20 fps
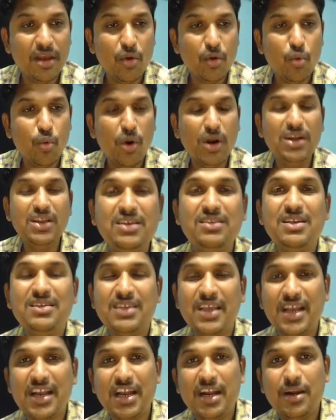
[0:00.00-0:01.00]
What the
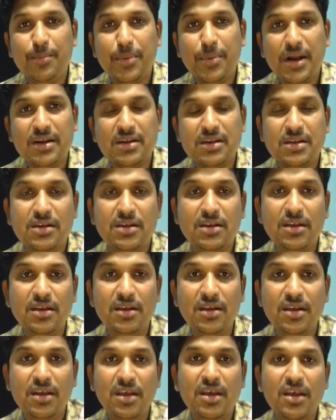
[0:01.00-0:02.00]
second part?
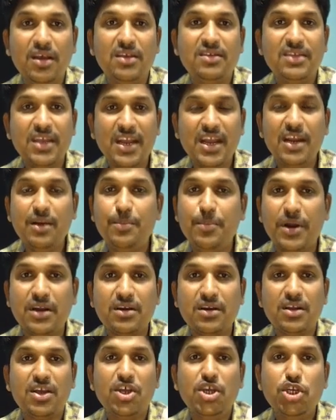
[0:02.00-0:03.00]
Second
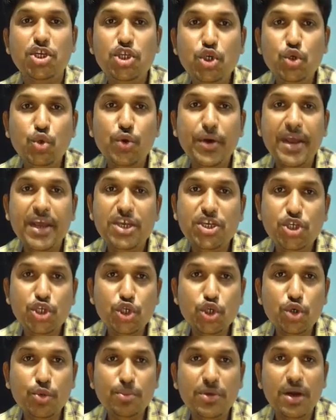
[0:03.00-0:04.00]
part, you
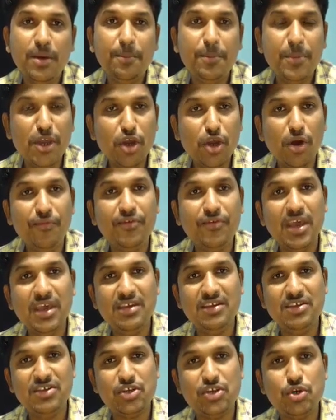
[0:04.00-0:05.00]
assume p of k
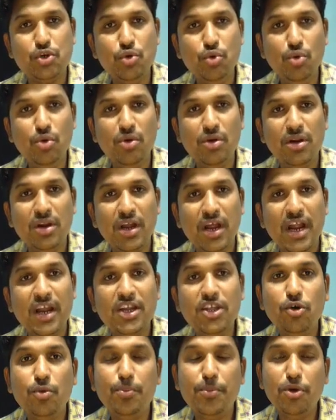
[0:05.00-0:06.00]
is true. and
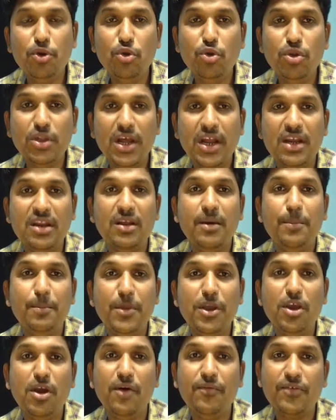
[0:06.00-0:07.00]
you prove that
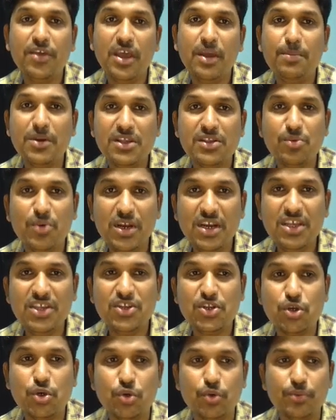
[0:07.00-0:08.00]
P of k plus 1 is
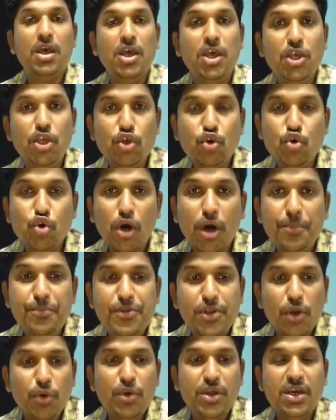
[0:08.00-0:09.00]
true. You
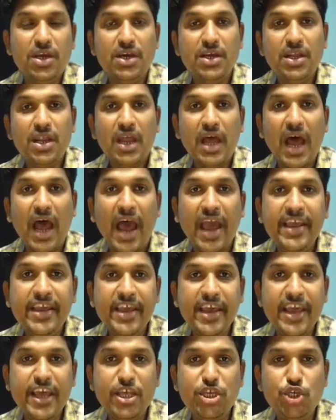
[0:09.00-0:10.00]
observe here, I
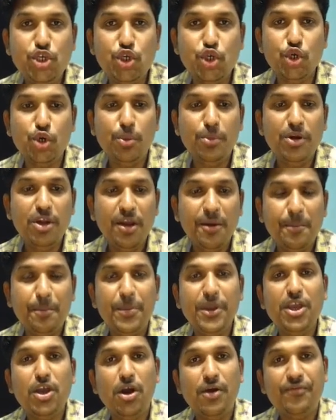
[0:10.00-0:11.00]
assumed
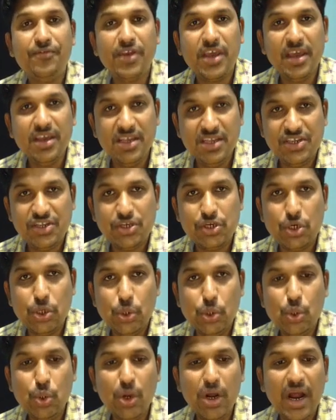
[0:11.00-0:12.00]
P of k is
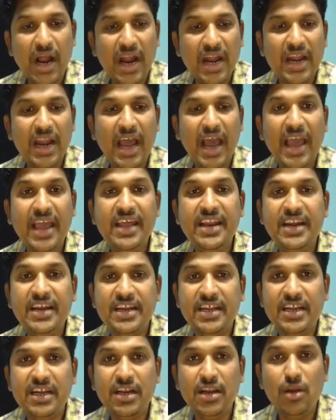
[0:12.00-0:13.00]
true and I
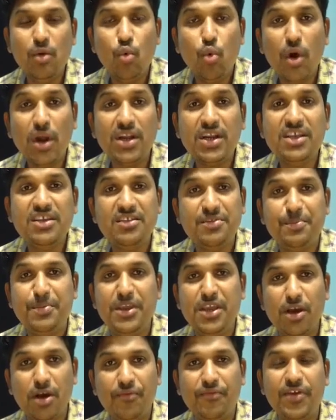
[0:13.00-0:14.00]
written what is
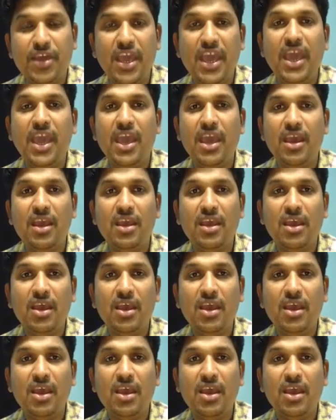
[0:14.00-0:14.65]
P of k.